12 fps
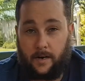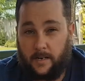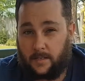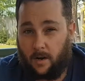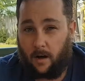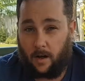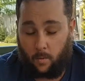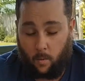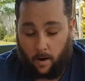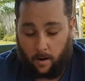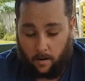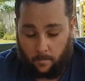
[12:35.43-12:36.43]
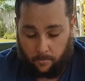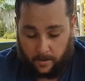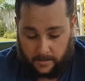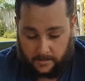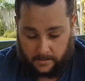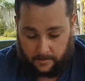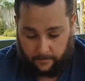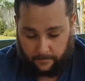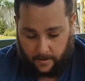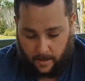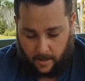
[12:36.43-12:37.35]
It is quite comprehensive,